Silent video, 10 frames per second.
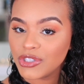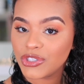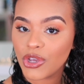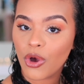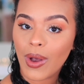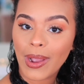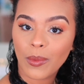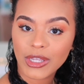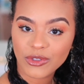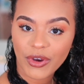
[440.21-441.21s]
so I
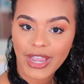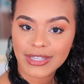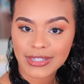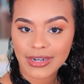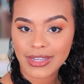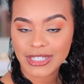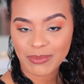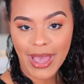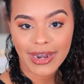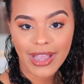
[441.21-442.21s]
was raised in a
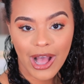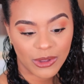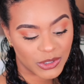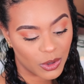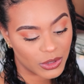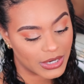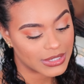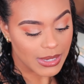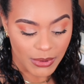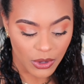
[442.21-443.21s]
Hispanic household, in a
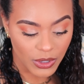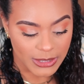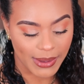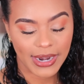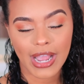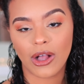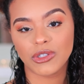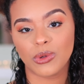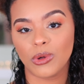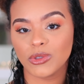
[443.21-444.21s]
typical Hispanic
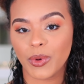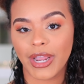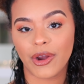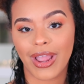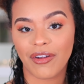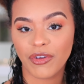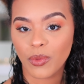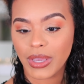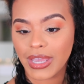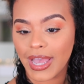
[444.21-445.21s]
household where every
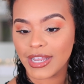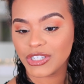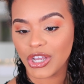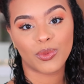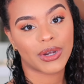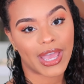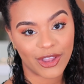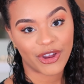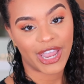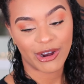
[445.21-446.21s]
weekend you would get
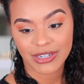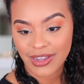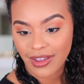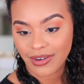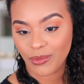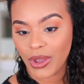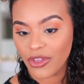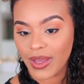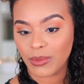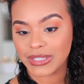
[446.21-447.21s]
your hair done, whether
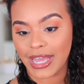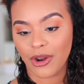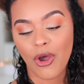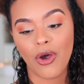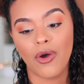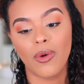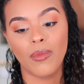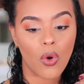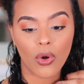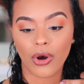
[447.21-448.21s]
that was at home
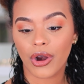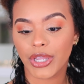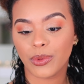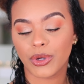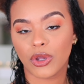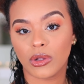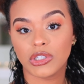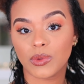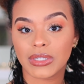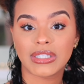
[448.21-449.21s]
or you would go
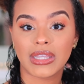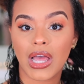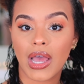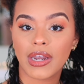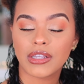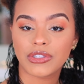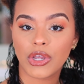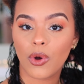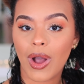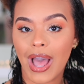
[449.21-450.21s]
to a salon.
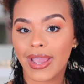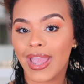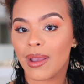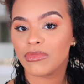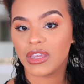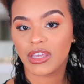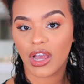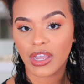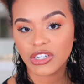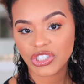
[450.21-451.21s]
So I am the
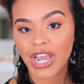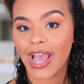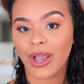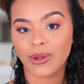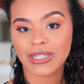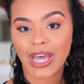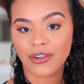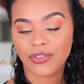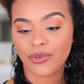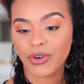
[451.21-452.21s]
youngest child out
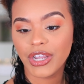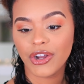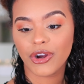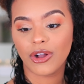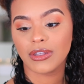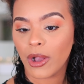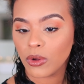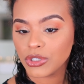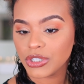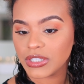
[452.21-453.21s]
of 3 girls. My
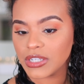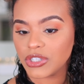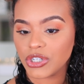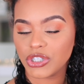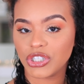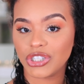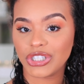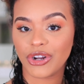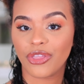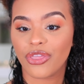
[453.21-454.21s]
older sister just
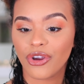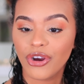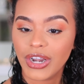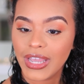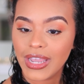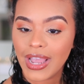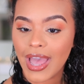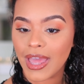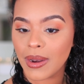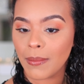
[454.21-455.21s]
turned 30
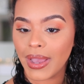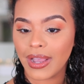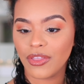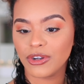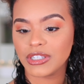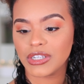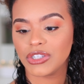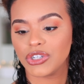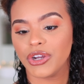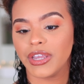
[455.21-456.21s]
and my other
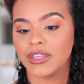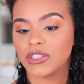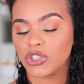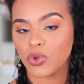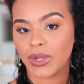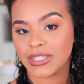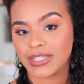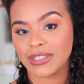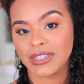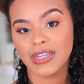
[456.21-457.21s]
sister is
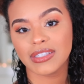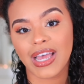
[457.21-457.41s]
26.